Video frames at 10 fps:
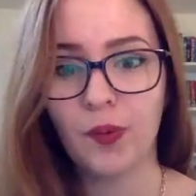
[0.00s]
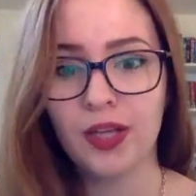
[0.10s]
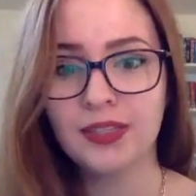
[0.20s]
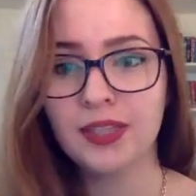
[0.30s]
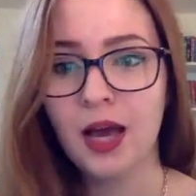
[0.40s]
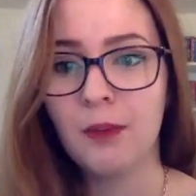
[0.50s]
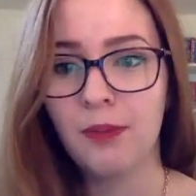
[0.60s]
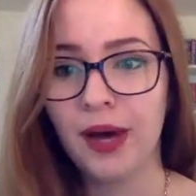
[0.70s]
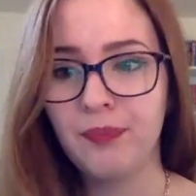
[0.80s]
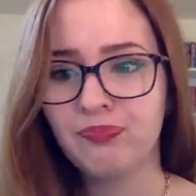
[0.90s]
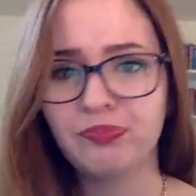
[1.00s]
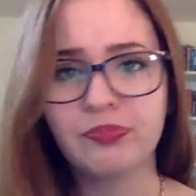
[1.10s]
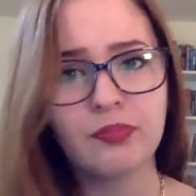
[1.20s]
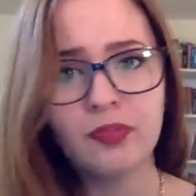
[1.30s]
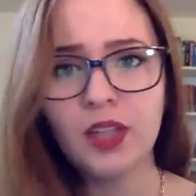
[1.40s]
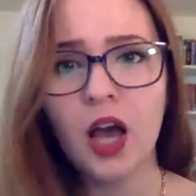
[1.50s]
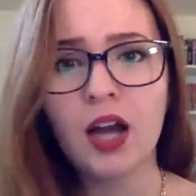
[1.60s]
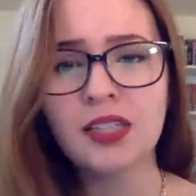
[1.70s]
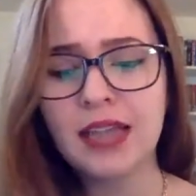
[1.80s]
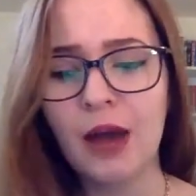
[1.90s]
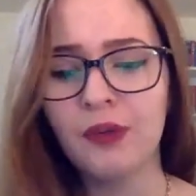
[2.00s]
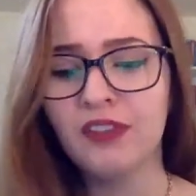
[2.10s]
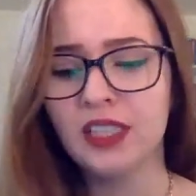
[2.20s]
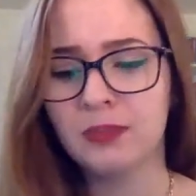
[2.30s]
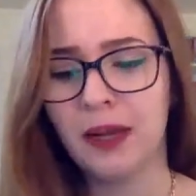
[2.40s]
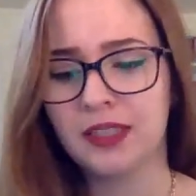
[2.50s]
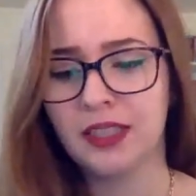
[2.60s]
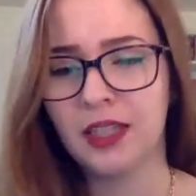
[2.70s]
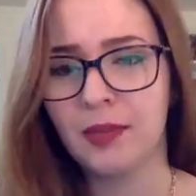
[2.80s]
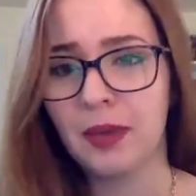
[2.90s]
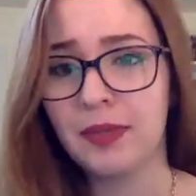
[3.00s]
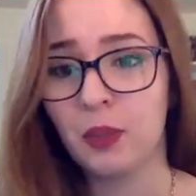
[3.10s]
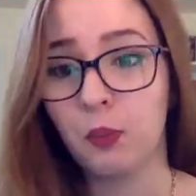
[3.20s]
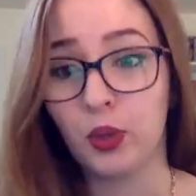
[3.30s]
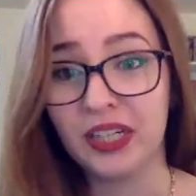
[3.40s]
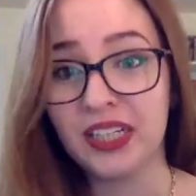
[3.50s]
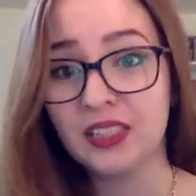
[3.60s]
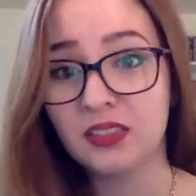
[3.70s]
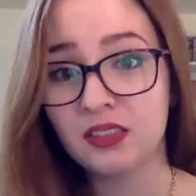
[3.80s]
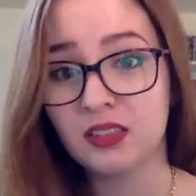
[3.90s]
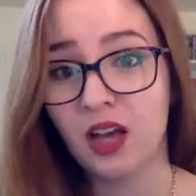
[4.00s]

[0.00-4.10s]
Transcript: ones, but honestly, I would have expected, like, maybe the priests,